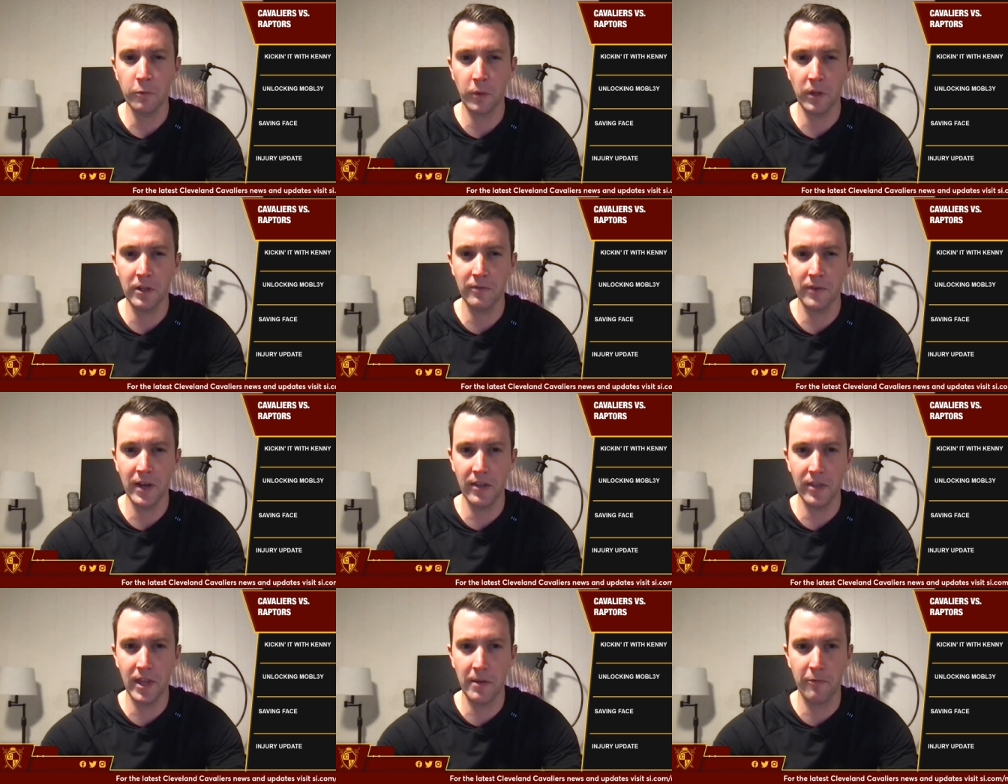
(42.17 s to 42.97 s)

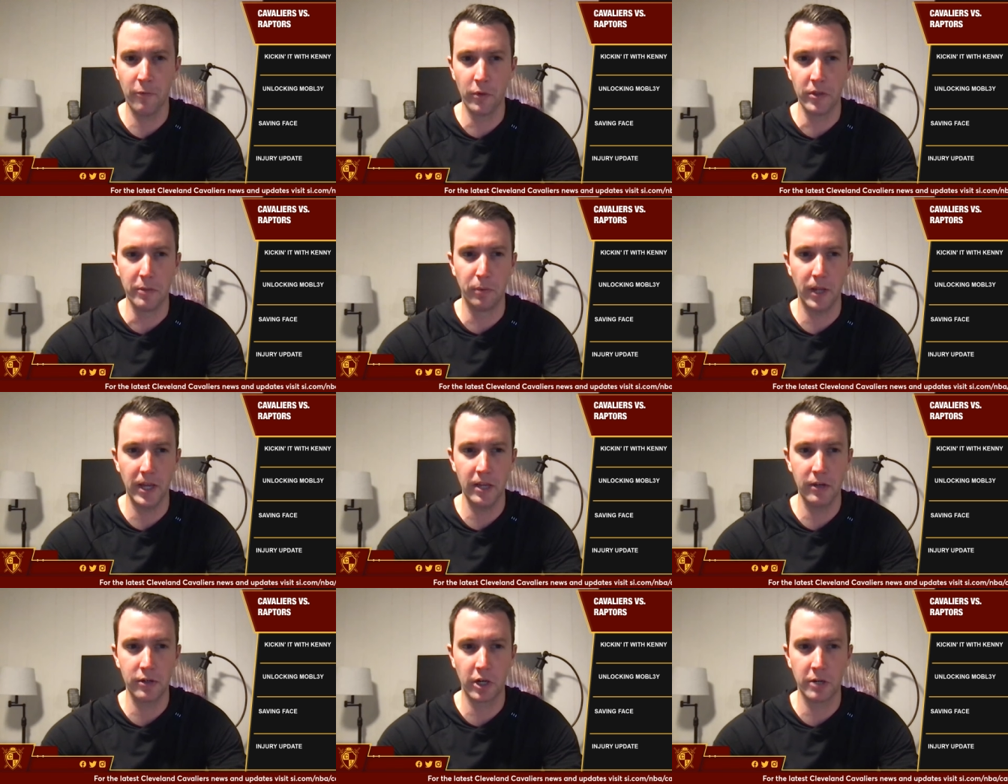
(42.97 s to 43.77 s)
qualifying them for the
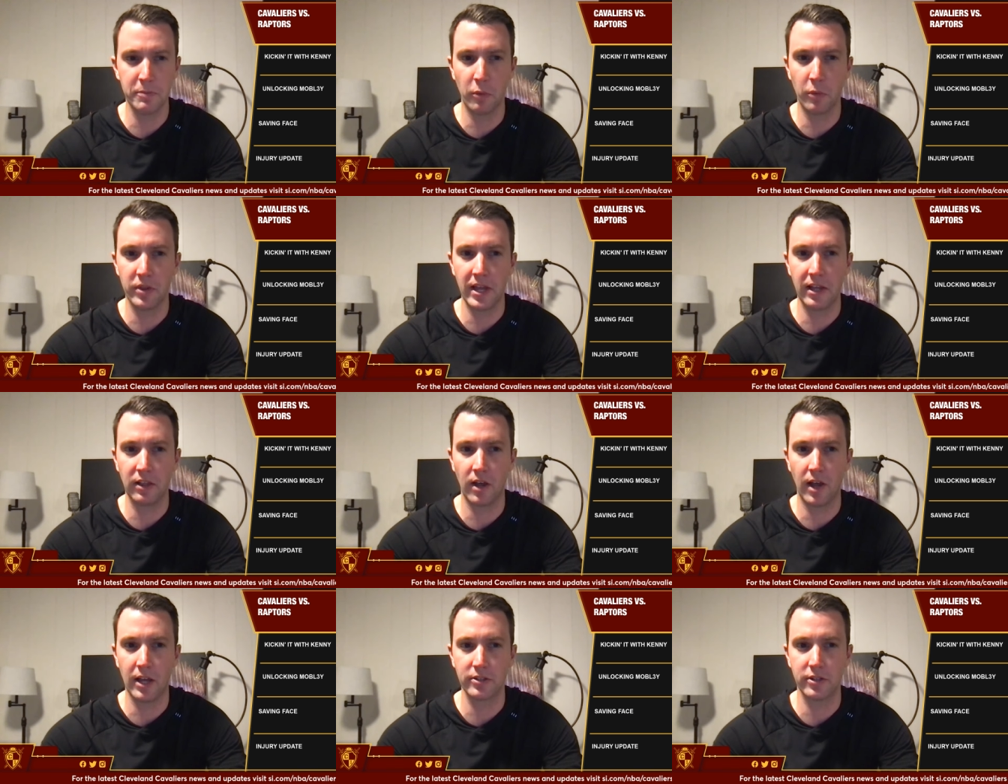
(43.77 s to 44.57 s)
play-in tournament where they
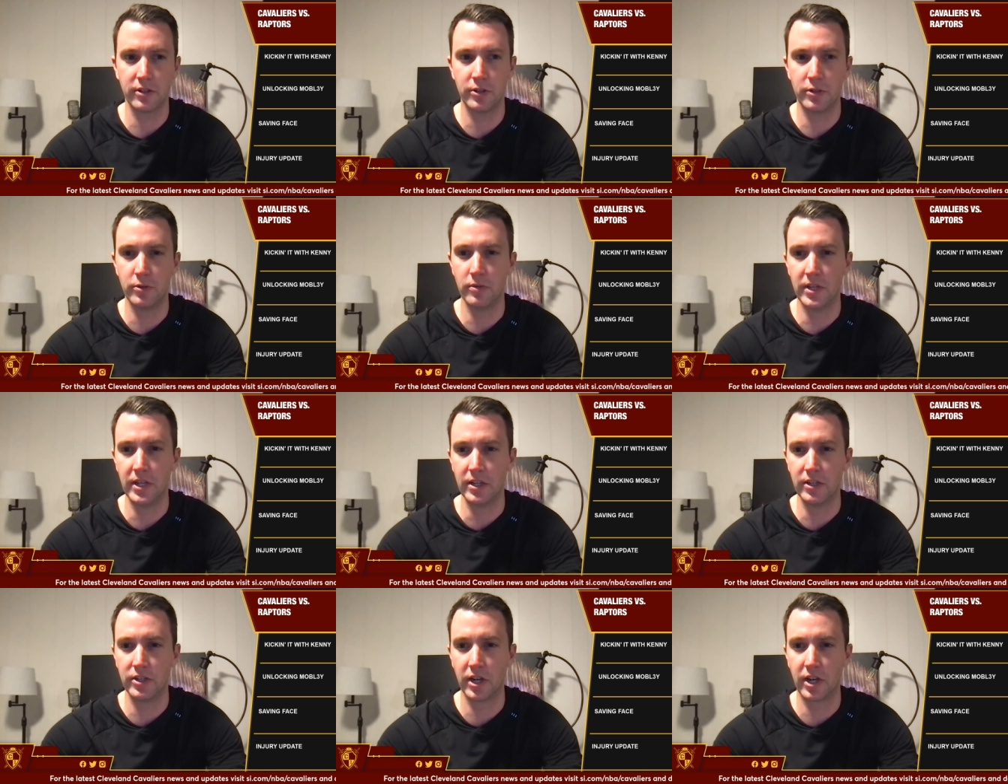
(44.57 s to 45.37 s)
lost to
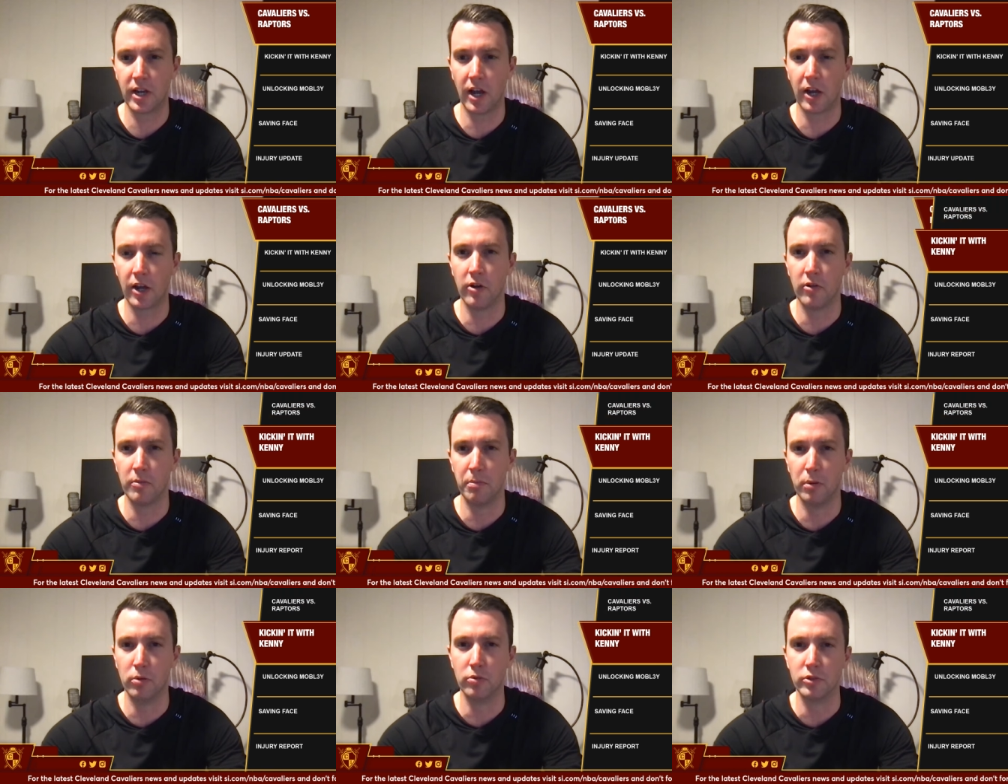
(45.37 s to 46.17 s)
the Chicago
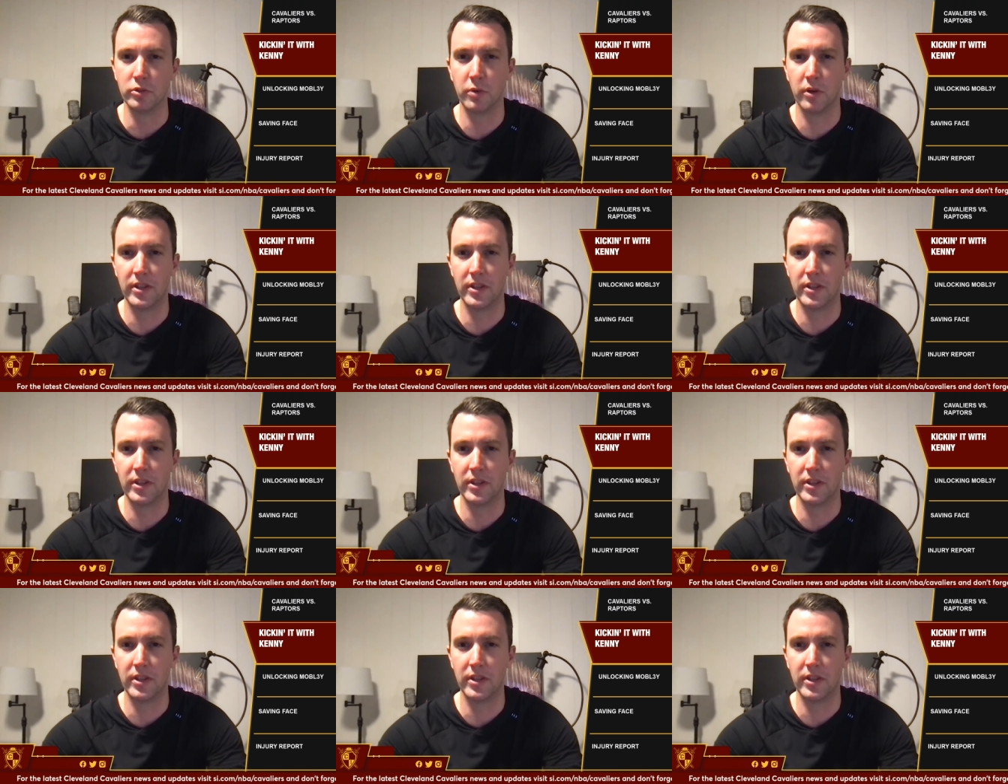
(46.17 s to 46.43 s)
Bulls.